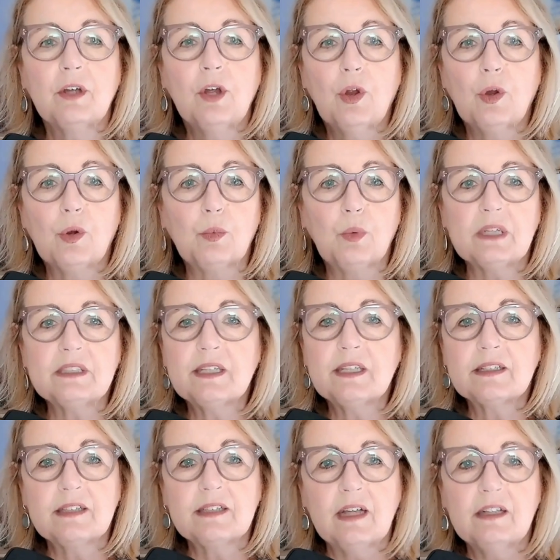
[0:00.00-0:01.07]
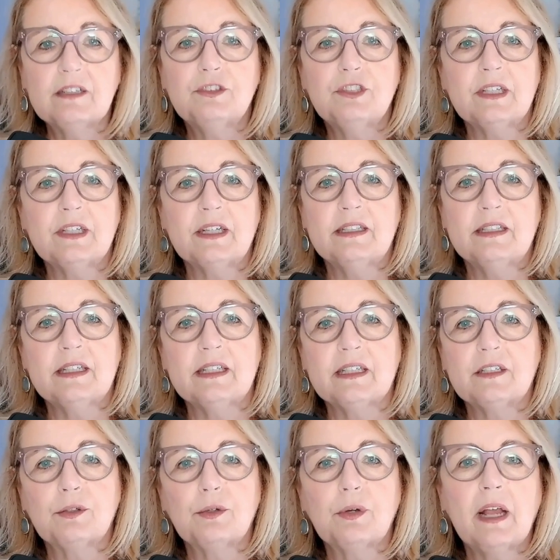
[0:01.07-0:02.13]
or what technology I needed
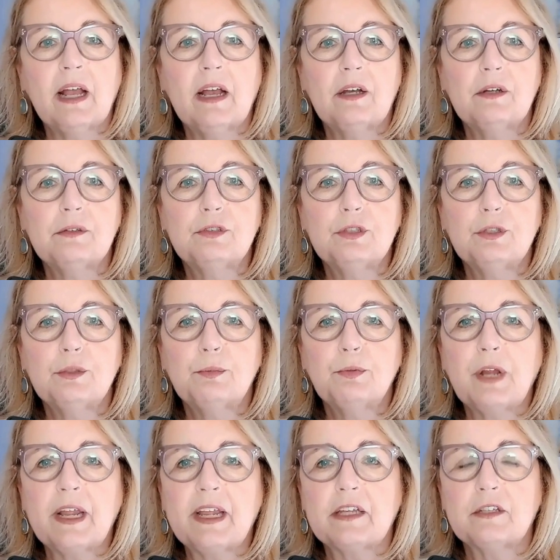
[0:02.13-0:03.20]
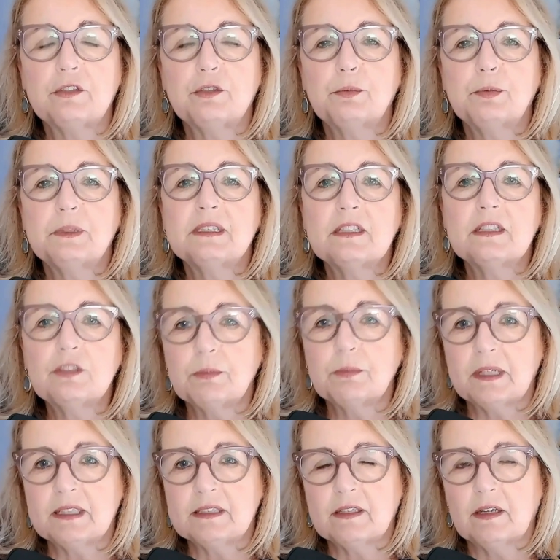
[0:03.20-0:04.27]
or how to brand or position
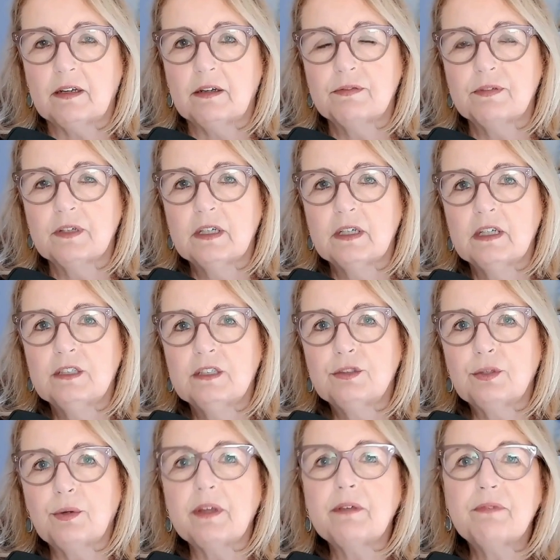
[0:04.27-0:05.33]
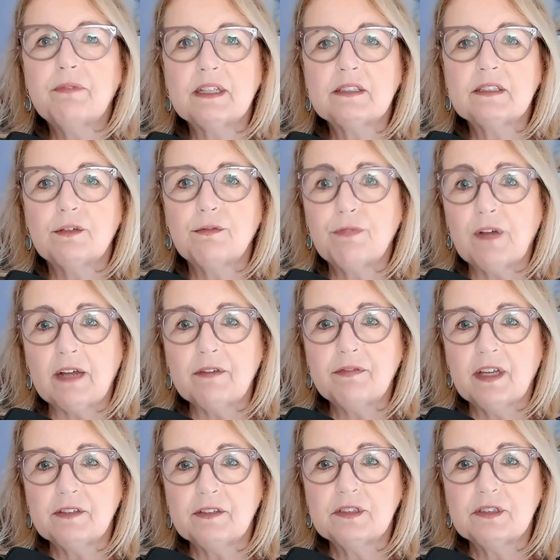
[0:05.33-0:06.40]
myself. So I invested
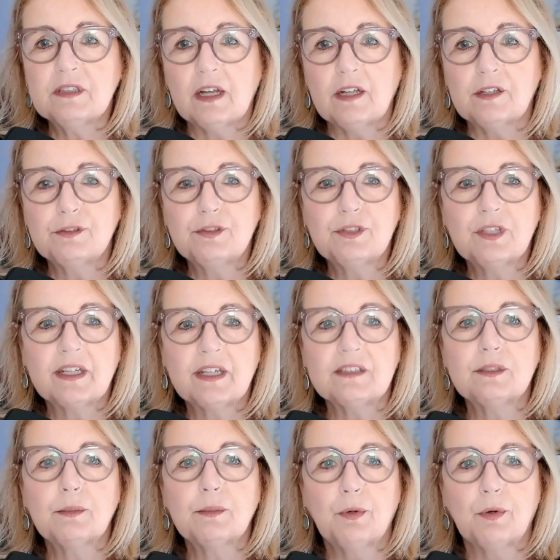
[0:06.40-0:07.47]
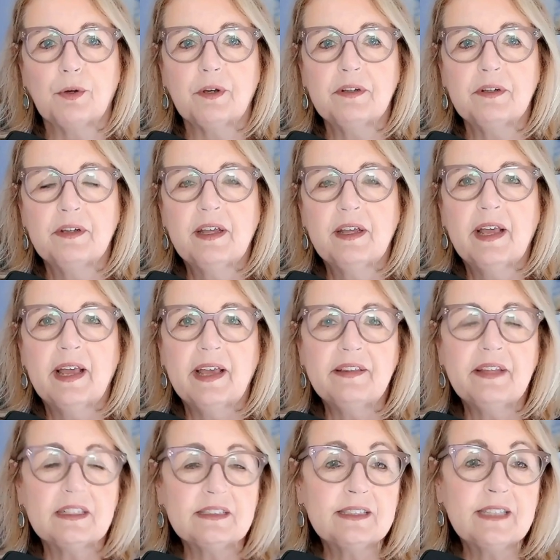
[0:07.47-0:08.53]
$5,000 to get support. And
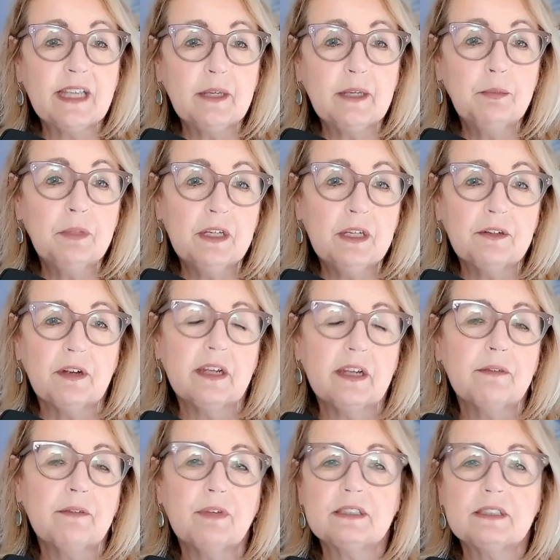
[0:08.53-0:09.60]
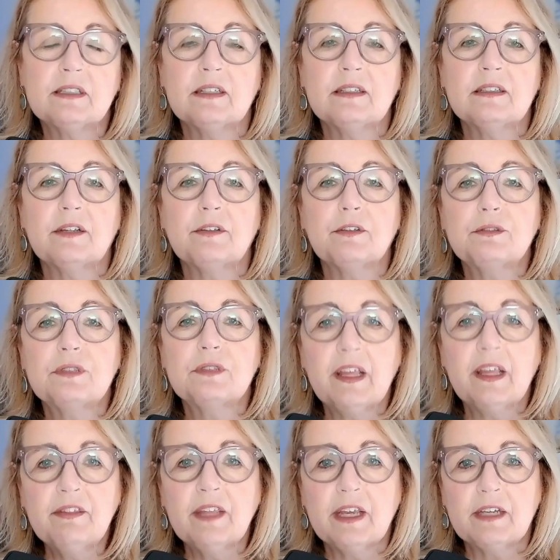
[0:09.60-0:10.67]
that same year, I invested another
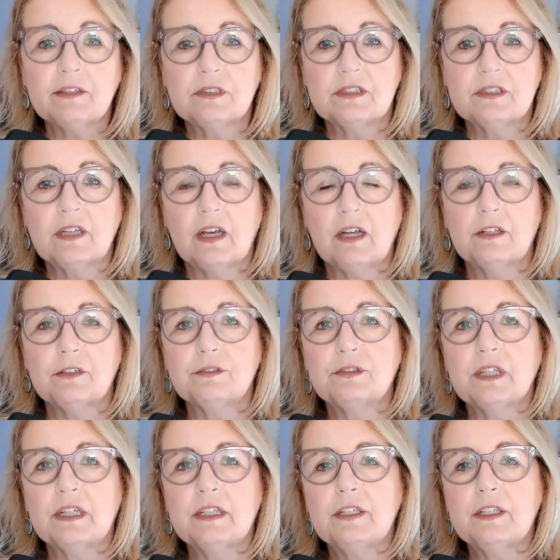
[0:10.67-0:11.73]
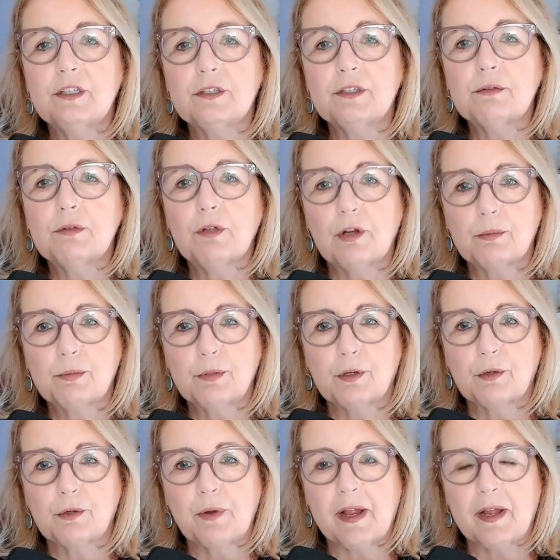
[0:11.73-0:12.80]
$10,000 in a year-long
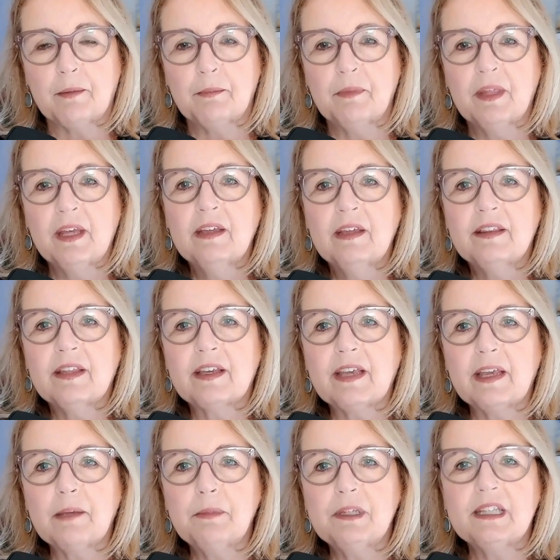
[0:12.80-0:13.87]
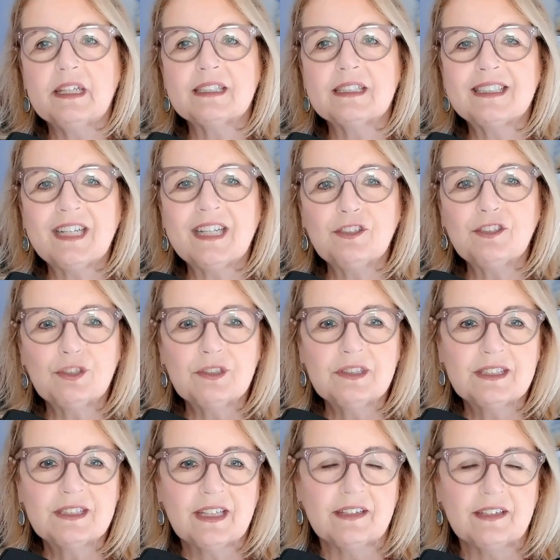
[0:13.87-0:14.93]
program that gave me the essential
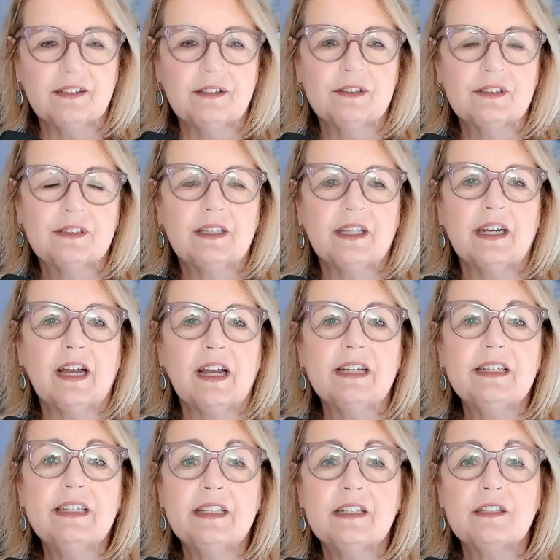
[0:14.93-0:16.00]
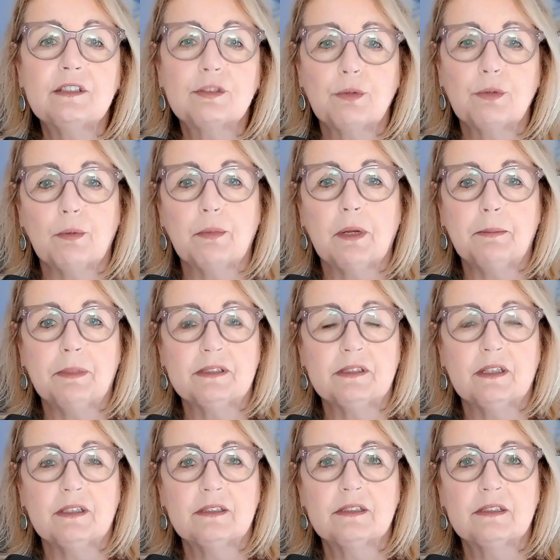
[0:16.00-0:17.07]
skills that I needed to grow my
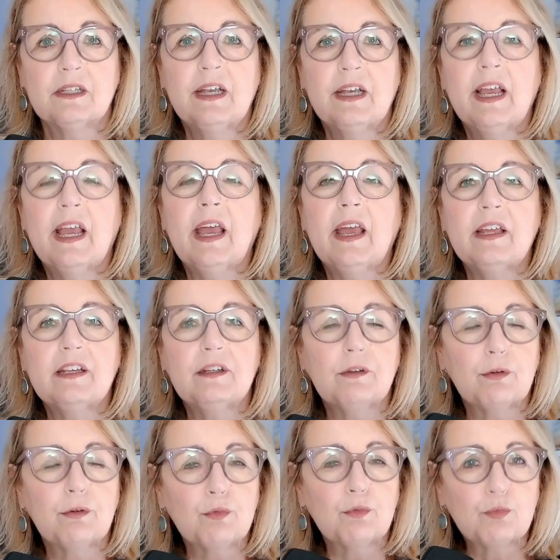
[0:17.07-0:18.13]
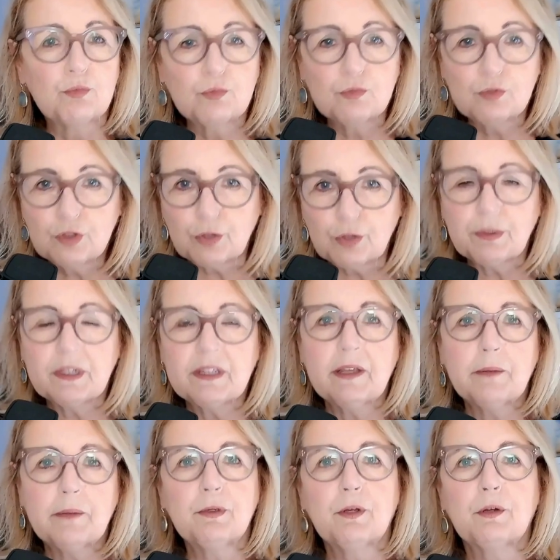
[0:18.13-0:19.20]
business. And during that
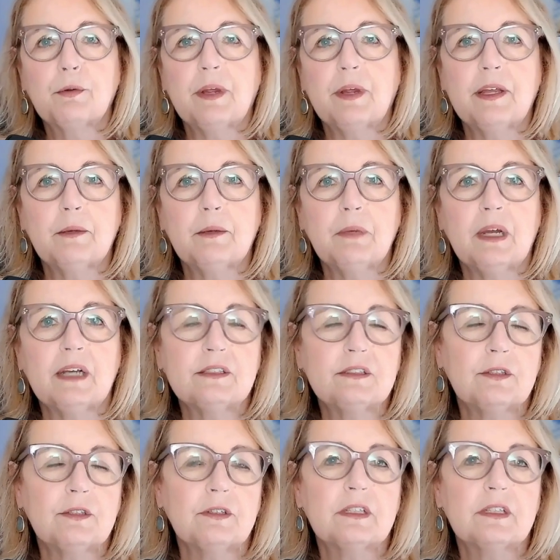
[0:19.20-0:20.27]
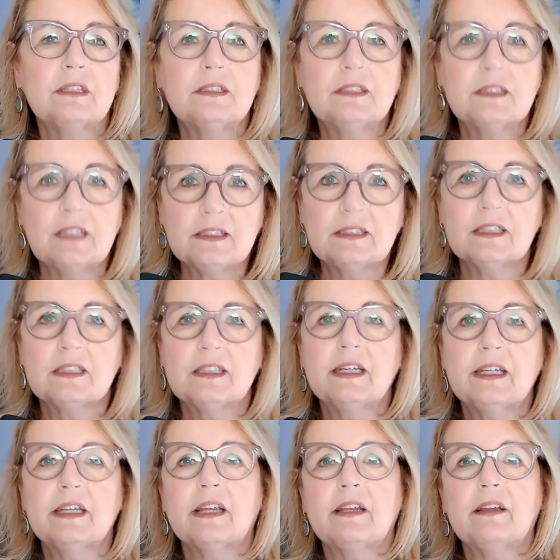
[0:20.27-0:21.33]
program, I started consistently
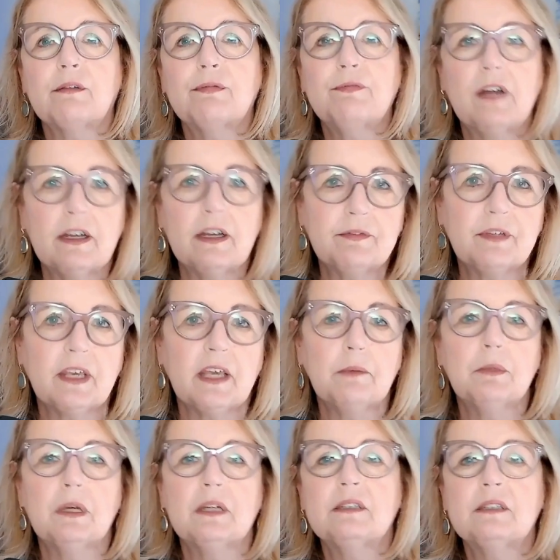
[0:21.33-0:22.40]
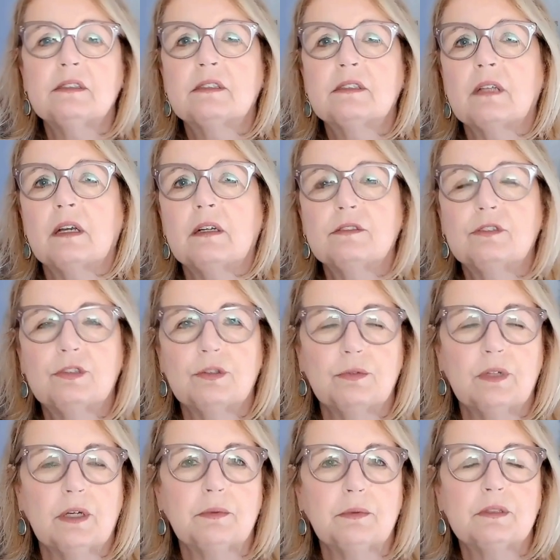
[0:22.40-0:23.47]
getting 5K months. Soon
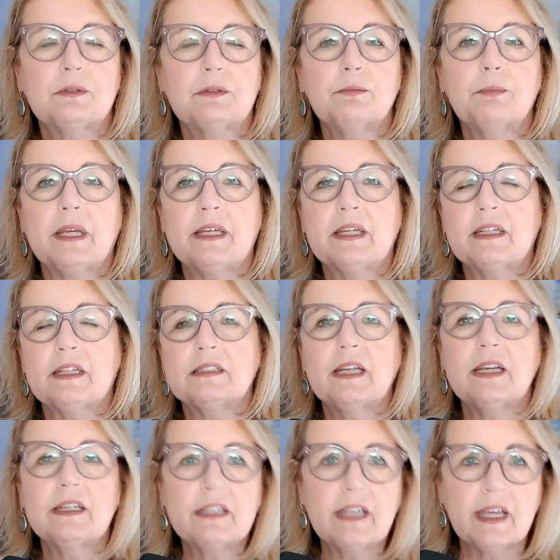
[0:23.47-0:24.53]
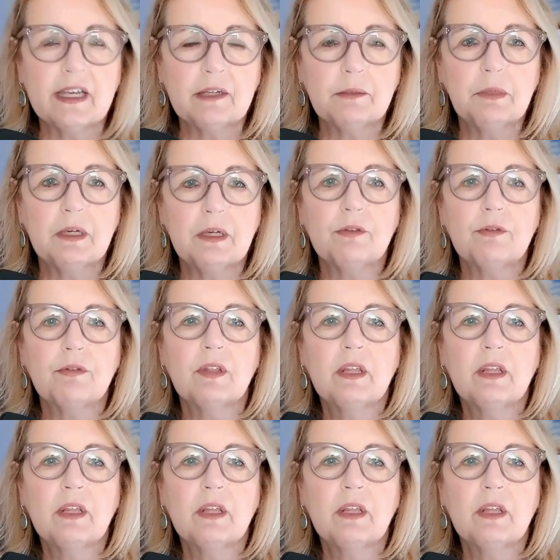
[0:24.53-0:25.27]
I was making 10K a month.